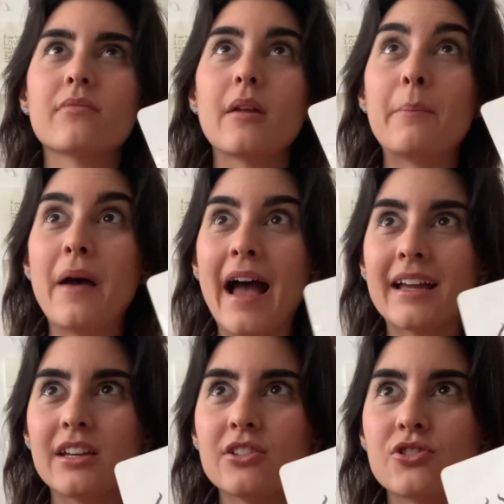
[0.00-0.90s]

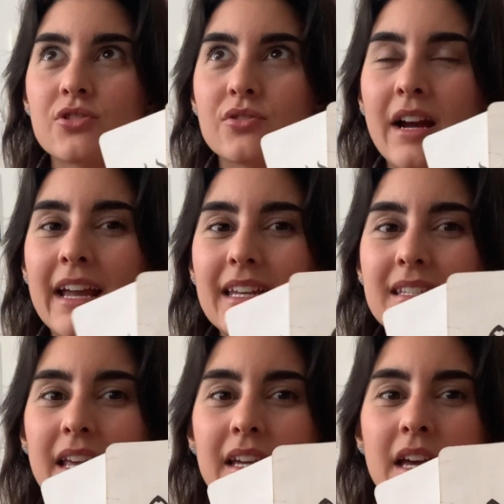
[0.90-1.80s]
baggage, right?
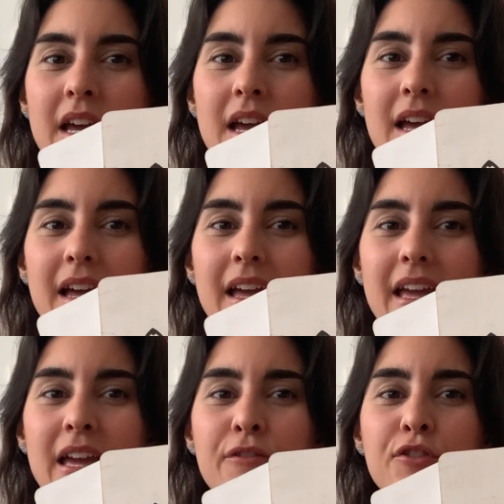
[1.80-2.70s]
It's like,
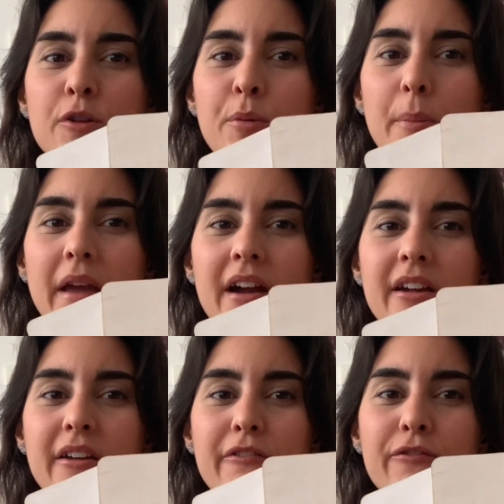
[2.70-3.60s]
if you're
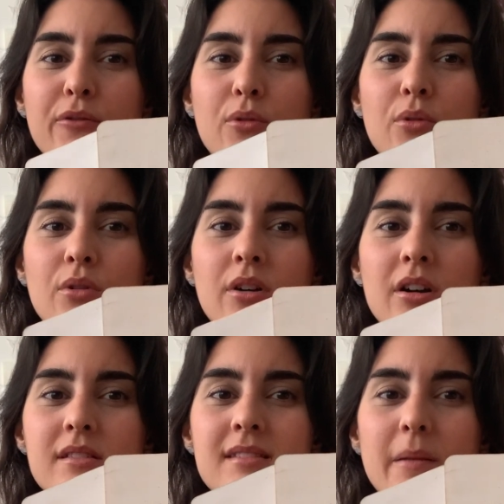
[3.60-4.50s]
preparing
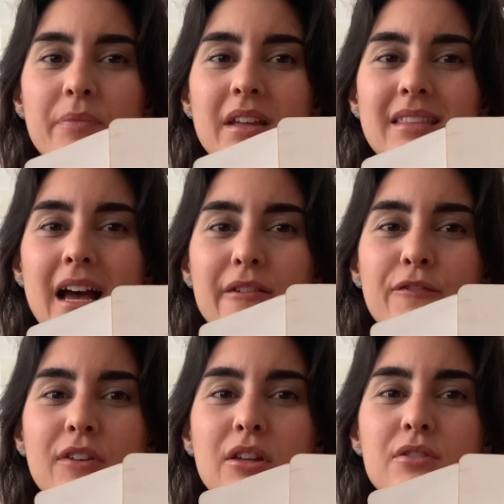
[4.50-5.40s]
for something that
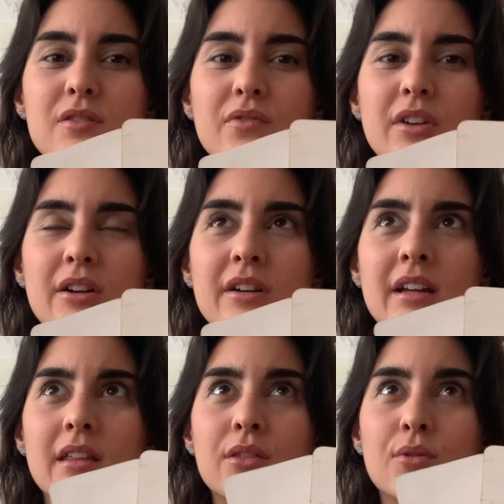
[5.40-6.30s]
feels very
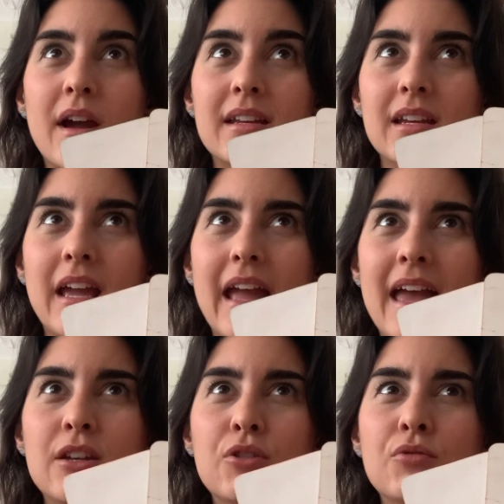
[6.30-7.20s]
threatening
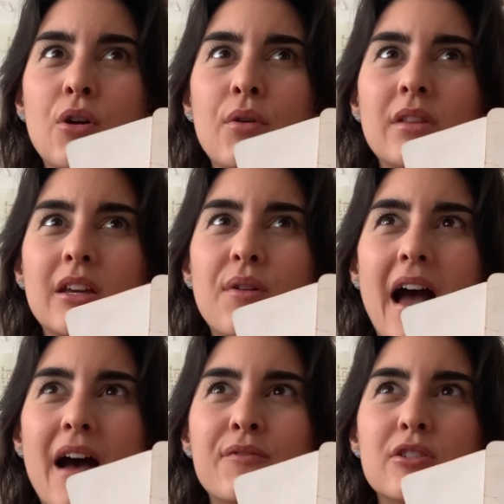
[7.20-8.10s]
and you know that you
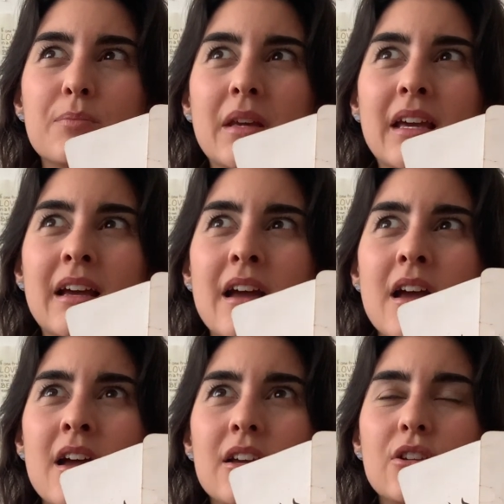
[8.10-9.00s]
have to be,
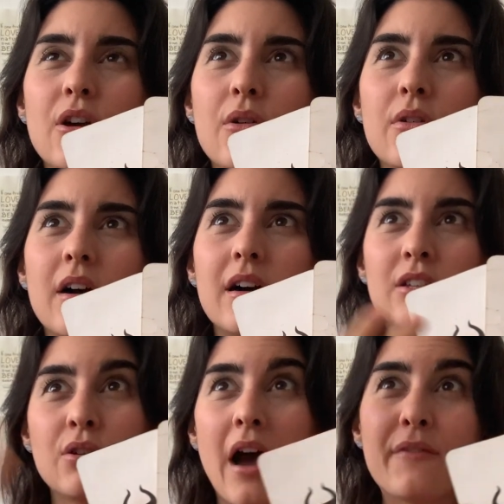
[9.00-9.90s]
you know,
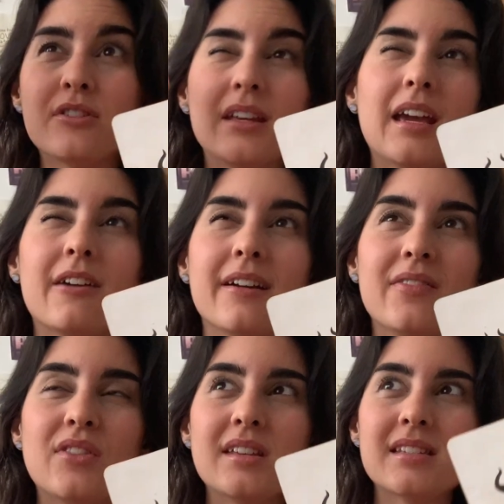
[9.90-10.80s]
you have to carry
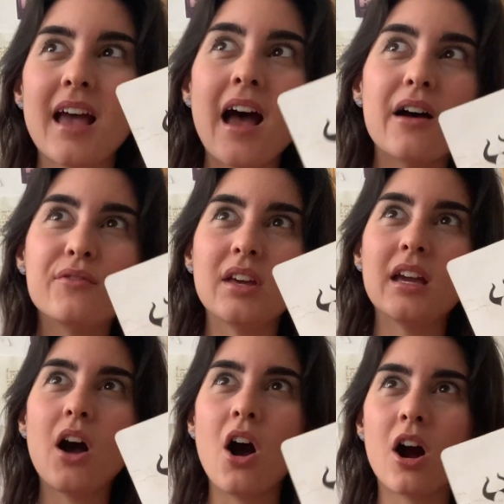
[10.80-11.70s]
this
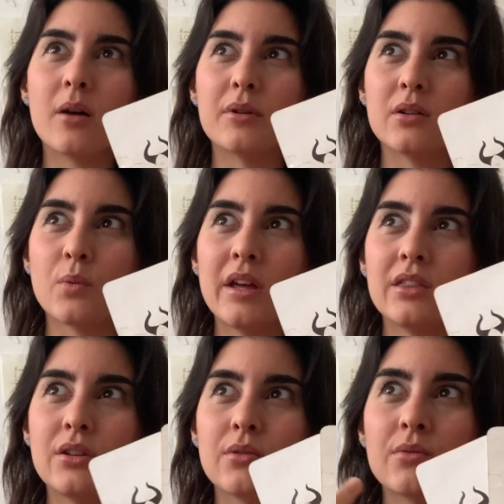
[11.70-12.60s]
heavy armor
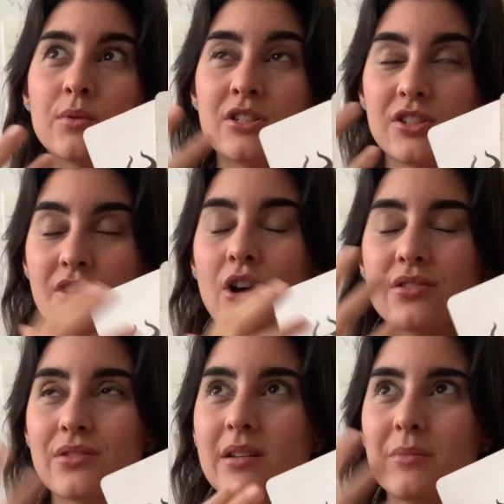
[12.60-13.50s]
with you, which is
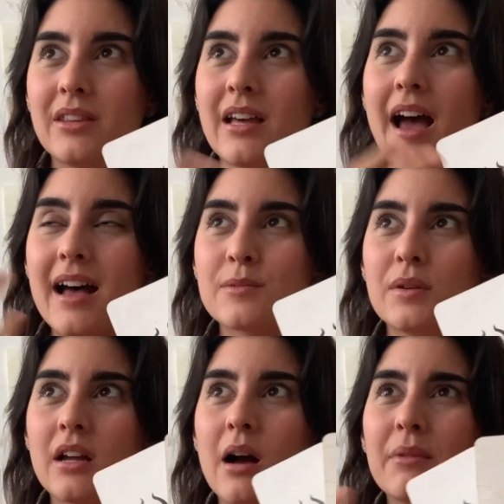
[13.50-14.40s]
also something that has
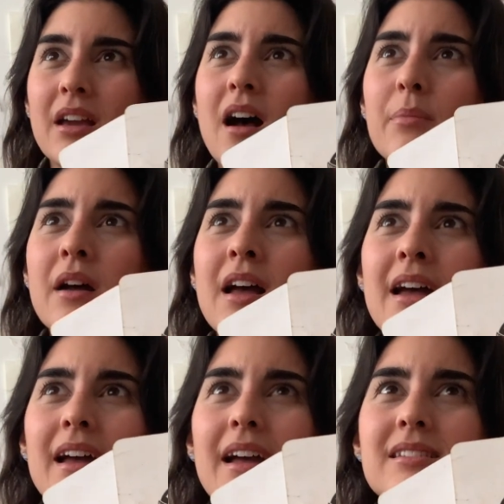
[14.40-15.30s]
been coming up.
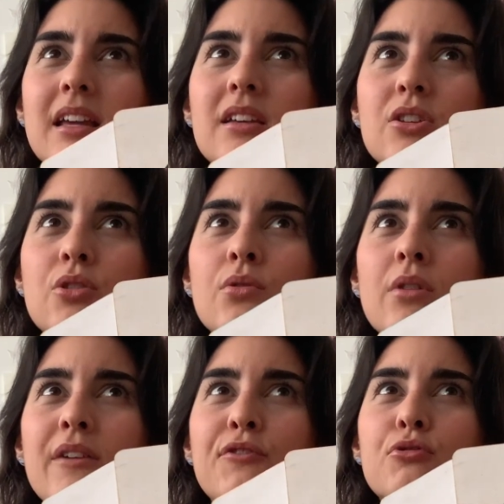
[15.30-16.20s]
It's like,
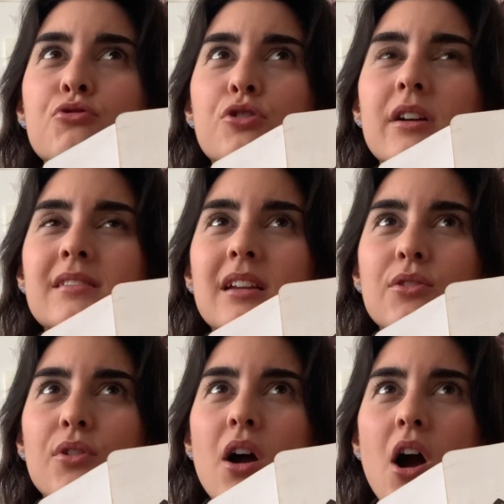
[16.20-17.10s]
if you trust in
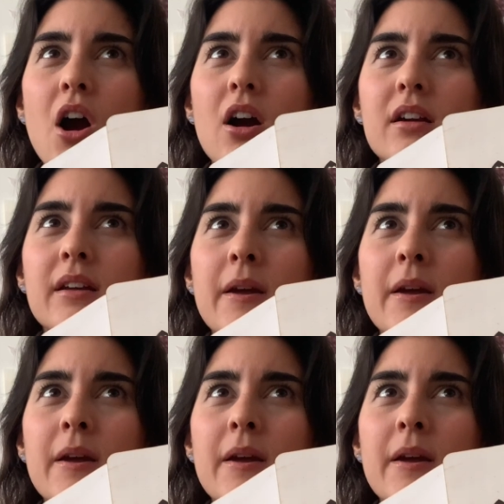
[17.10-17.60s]
your heart,